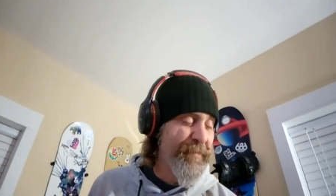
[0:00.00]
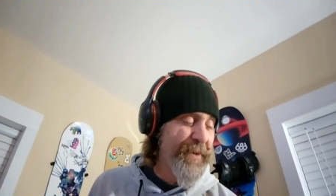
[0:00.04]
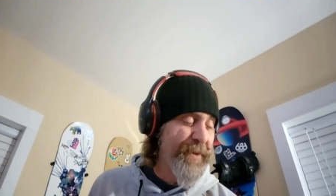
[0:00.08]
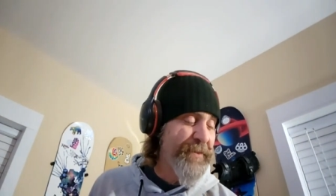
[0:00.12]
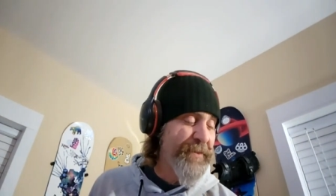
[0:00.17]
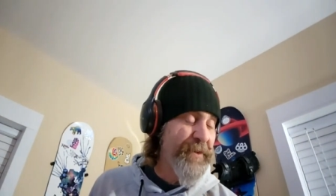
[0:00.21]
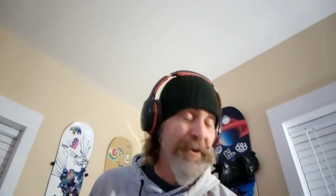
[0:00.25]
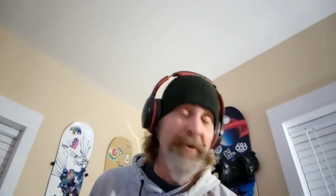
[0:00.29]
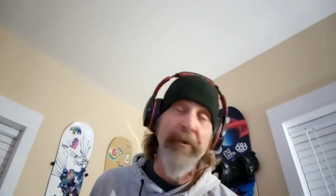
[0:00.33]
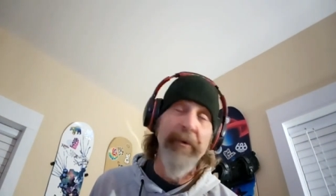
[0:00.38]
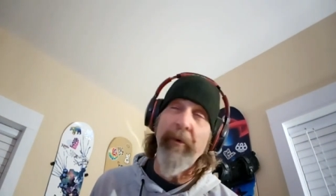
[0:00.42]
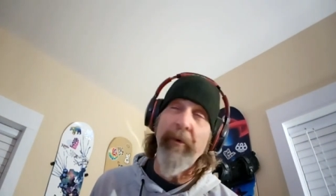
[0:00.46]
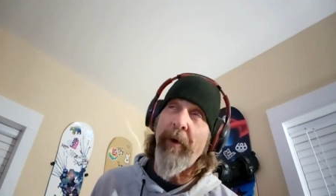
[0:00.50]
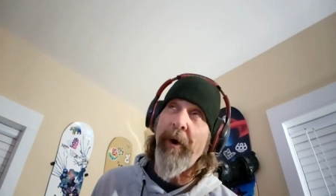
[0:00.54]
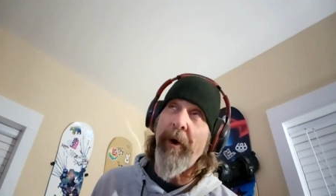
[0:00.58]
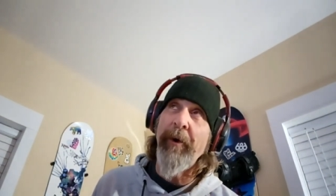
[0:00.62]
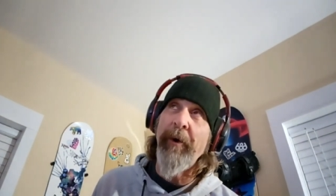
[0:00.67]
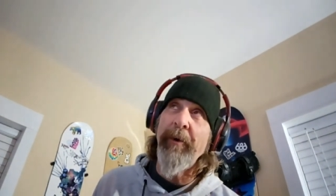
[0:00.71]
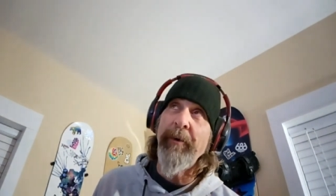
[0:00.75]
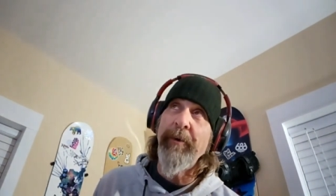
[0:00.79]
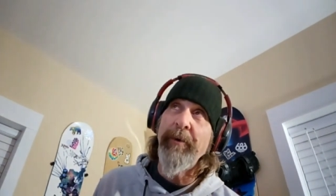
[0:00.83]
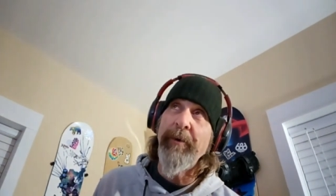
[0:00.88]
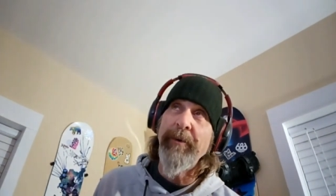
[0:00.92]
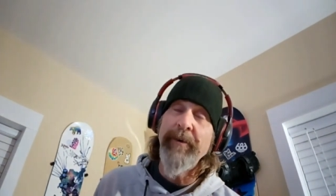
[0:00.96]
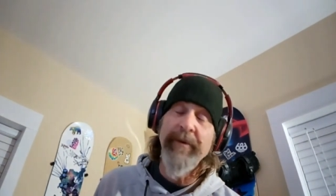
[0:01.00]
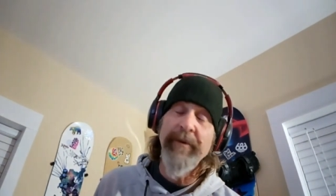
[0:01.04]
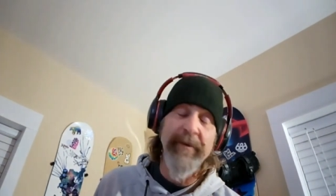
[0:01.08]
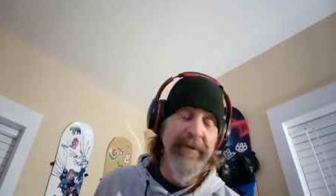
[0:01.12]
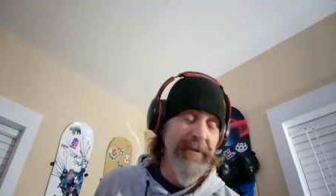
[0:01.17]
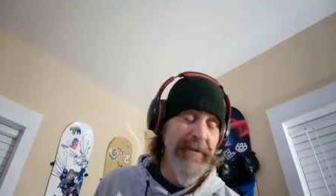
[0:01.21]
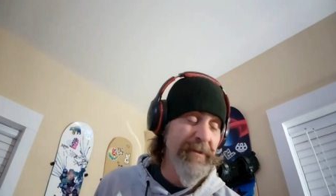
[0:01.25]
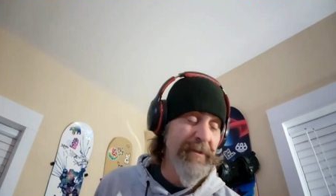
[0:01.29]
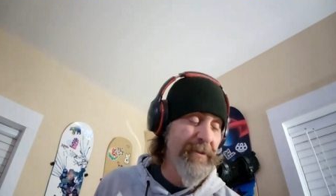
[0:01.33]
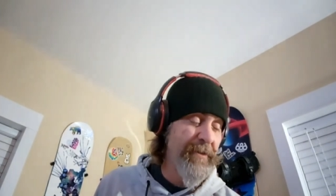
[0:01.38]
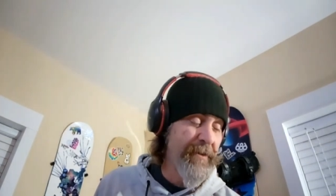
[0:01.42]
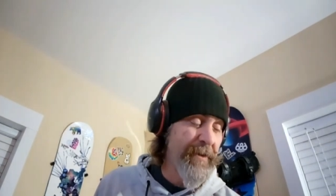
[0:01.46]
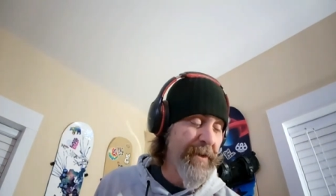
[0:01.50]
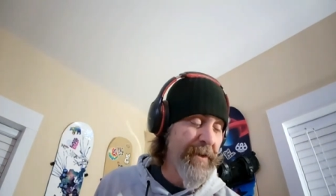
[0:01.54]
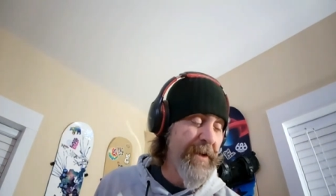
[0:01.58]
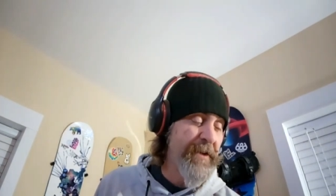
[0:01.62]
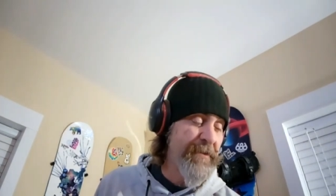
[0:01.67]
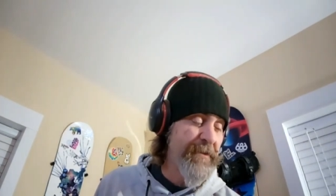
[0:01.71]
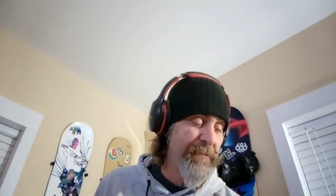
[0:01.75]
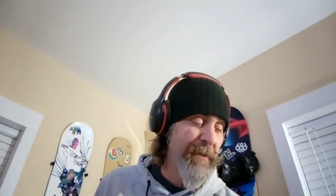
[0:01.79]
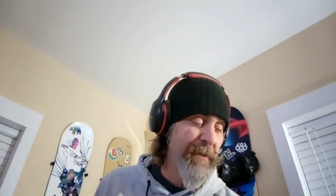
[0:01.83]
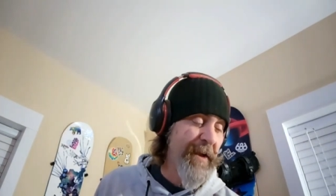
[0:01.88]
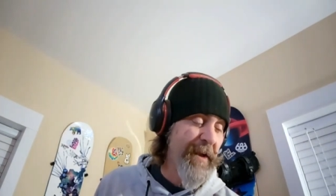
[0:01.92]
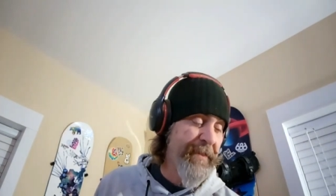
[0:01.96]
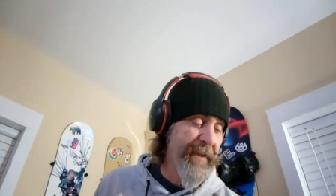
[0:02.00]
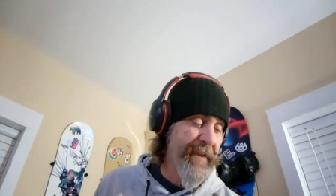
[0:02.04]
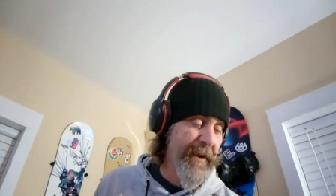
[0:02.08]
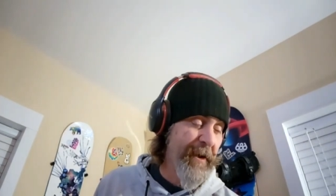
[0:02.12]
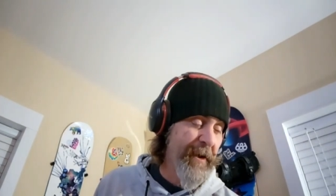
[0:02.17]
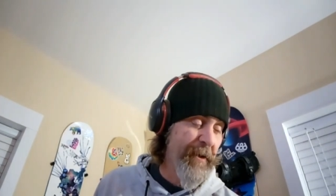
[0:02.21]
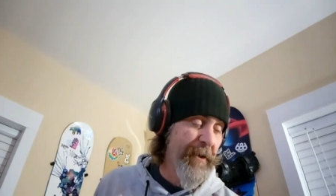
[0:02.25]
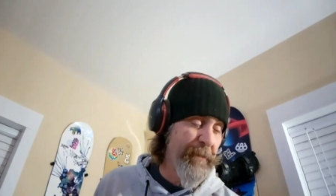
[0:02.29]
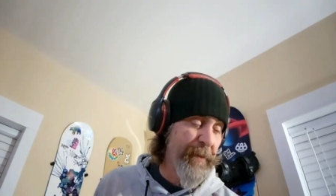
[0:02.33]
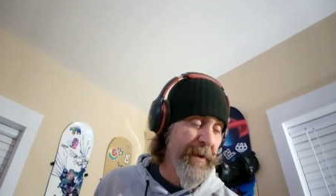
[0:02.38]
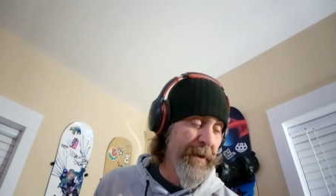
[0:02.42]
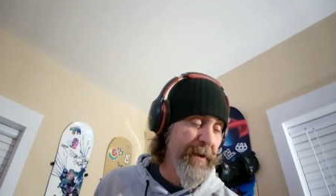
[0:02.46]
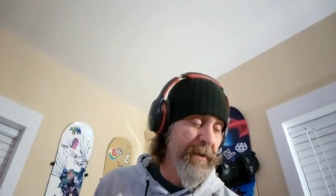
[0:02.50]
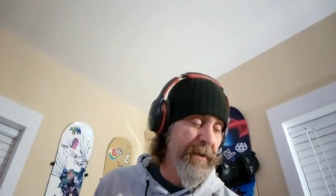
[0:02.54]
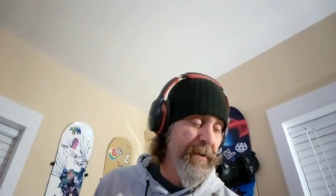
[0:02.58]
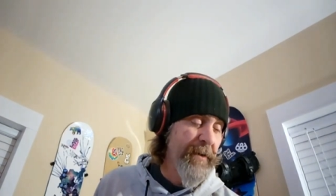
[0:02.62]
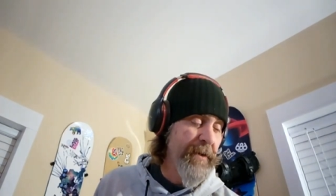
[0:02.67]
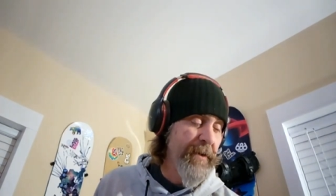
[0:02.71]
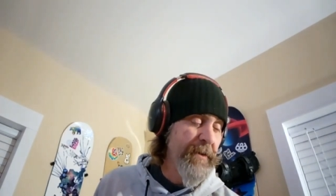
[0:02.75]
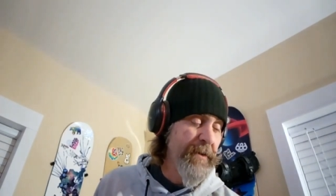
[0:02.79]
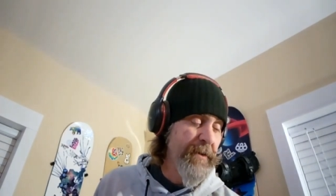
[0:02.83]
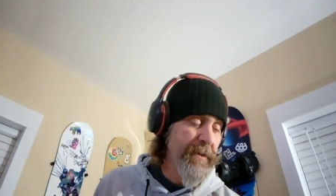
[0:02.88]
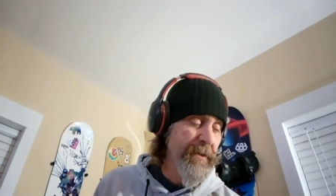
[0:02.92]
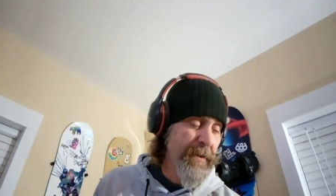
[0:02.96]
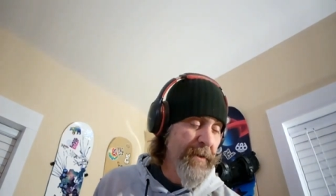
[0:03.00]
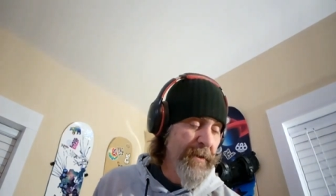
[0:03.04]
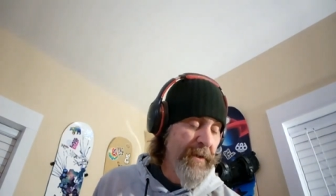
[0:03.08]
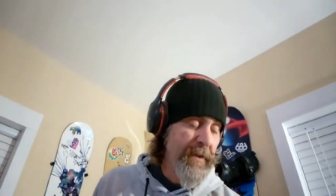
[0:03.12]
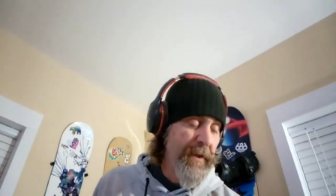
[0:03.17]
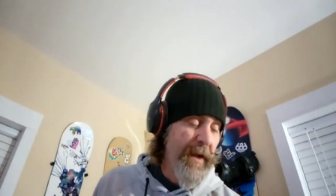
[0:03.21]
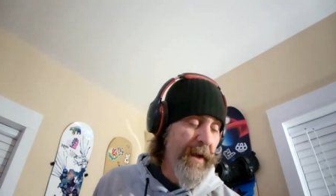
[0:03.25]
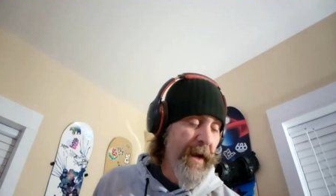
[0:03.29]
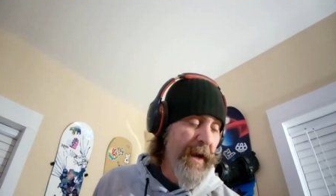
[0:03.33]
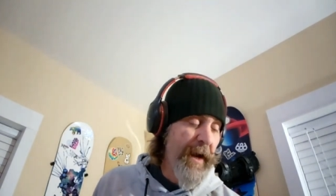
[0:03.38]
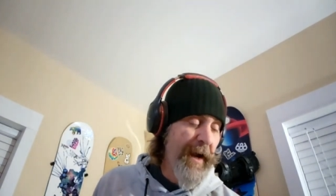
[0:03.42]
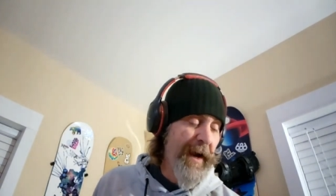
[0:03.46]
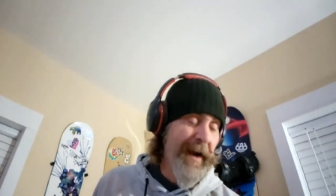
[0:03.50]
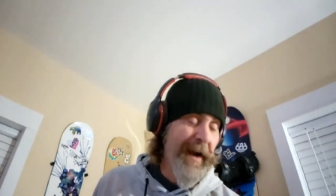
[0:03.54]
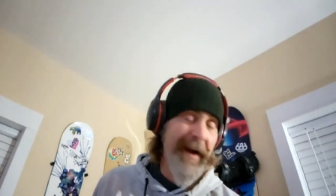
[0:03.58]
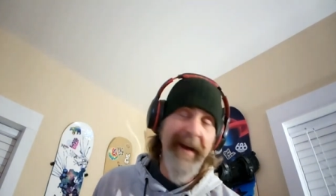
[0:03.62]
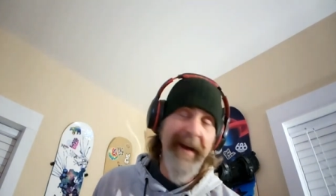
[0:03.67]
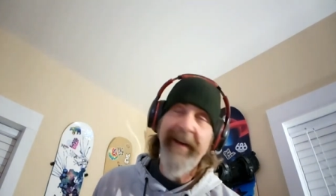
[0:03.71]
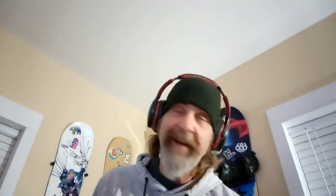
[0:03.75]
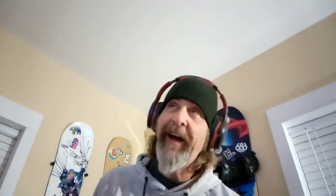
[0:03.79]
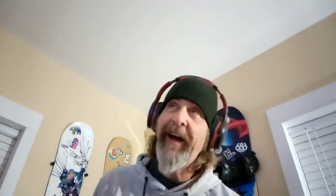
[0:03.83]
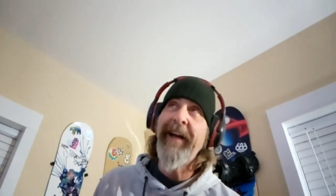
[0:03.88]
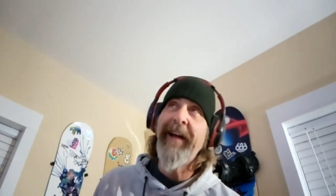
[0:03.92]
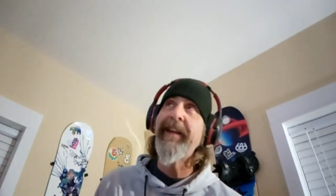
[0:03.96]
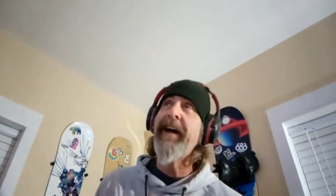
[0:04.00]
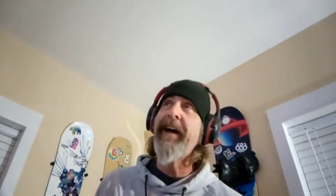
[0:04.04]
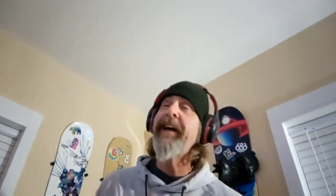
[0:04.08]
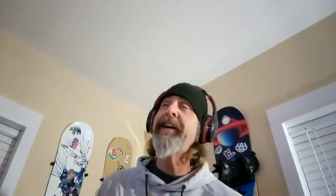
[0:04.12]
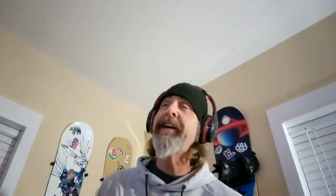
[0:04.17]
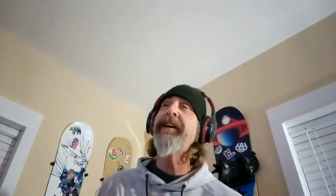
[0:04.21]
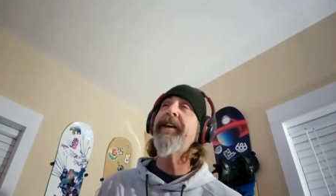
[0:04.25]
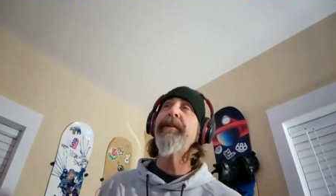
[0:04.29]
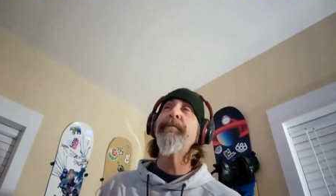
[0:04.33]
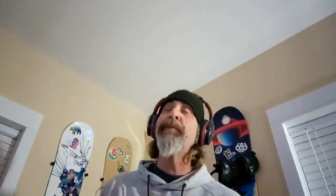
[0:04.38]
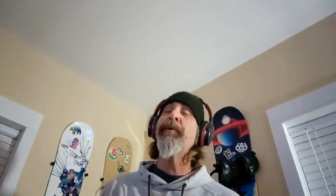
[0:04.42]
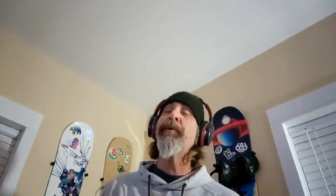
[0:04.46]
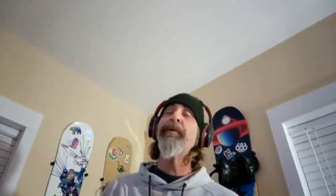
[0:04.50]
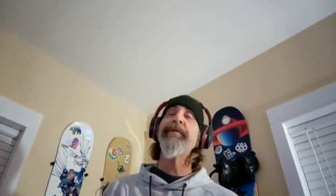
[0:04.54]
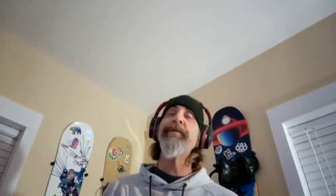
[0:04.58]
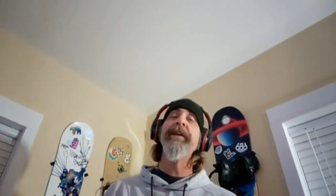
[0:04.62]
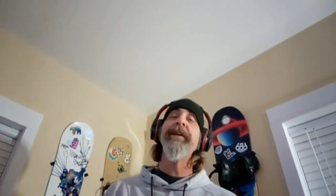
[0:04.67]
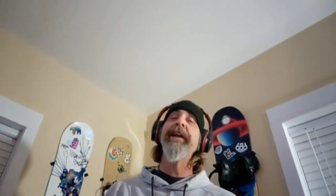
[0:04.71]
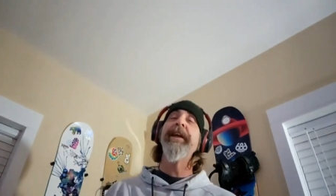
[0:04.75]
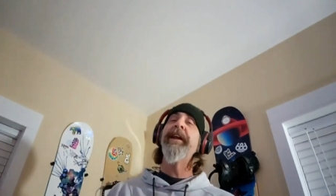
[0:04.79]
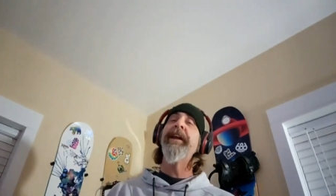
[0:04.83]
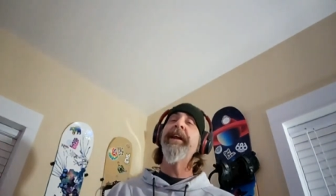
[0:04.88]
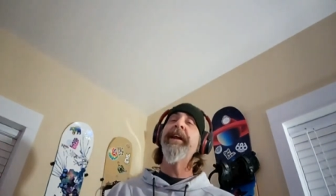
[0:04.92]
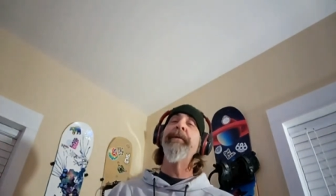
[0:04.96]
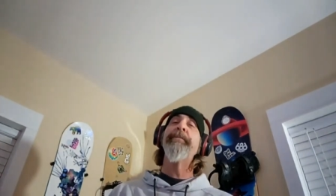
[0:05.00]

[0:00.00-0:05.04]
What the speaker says: but the grow is my therapy. I like it more than